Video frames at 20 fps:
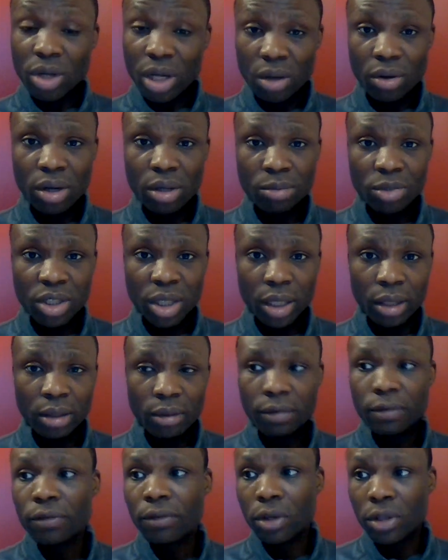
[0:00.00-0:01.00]
get what I'm saying?
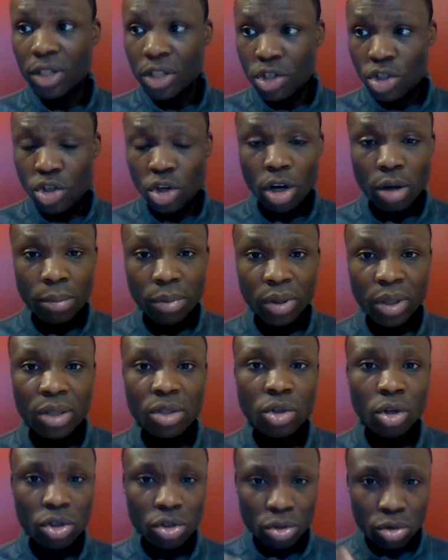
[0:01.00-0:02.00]
For the job thing,
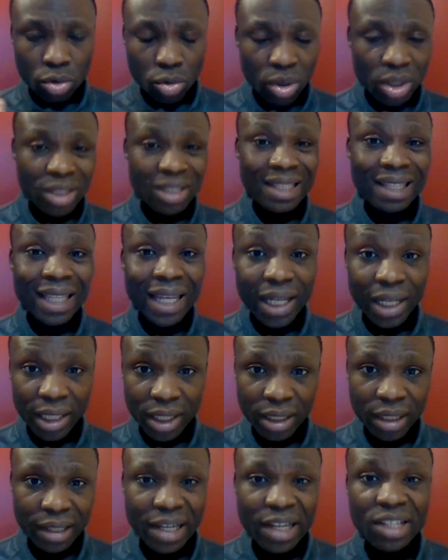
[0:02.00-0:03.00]
just do it
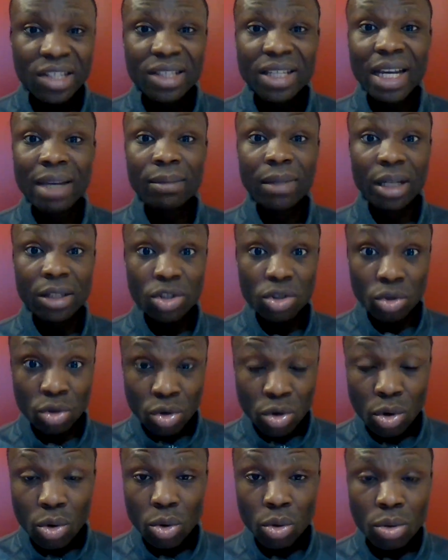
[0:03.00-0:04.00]
daily. Each time that you
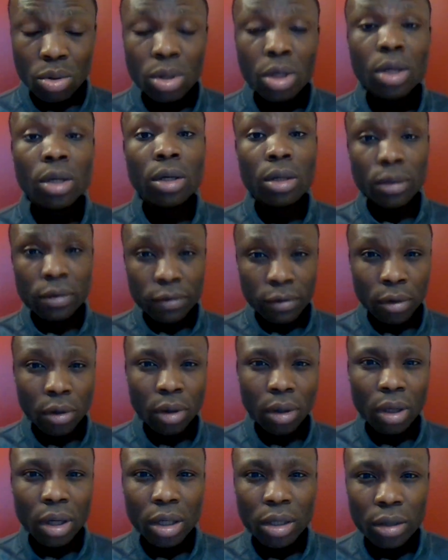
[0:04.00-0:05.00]
go
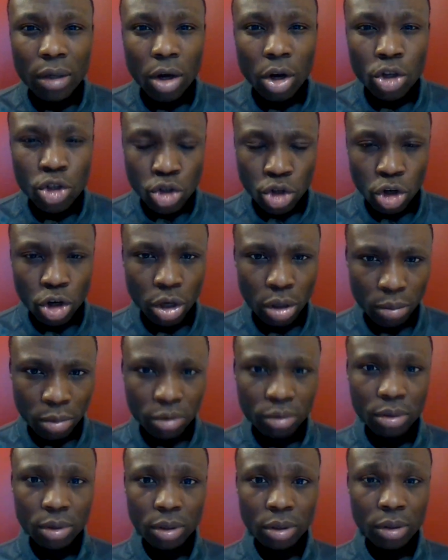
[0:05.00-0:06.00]
for a job,
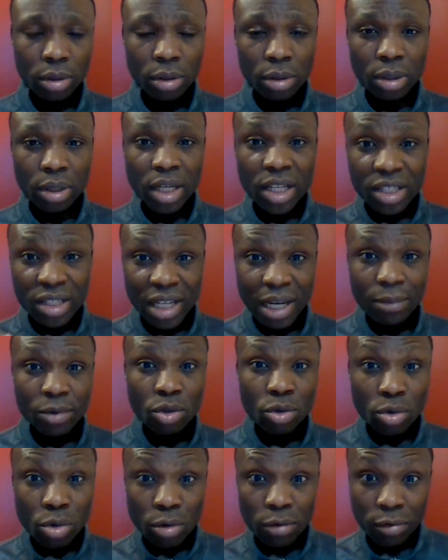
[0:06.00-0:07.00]
each time
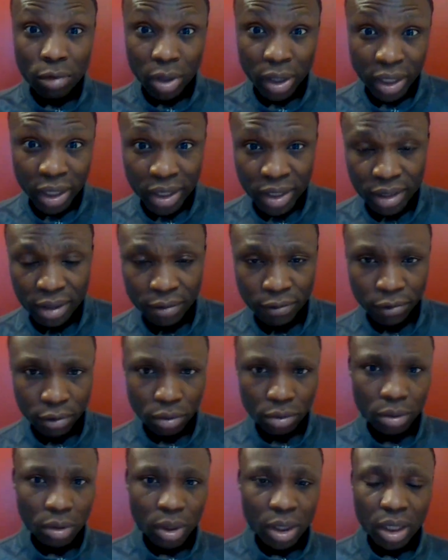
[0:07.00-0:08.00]
you go for an
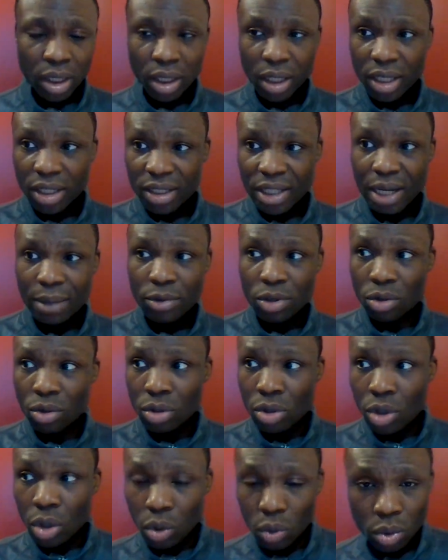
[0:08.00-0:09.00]
interview, each time you
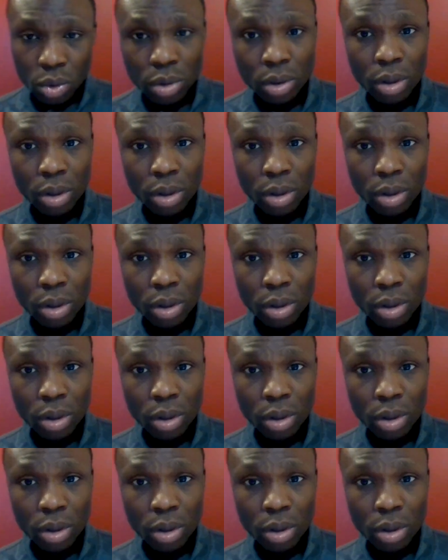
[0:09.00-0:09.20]
go,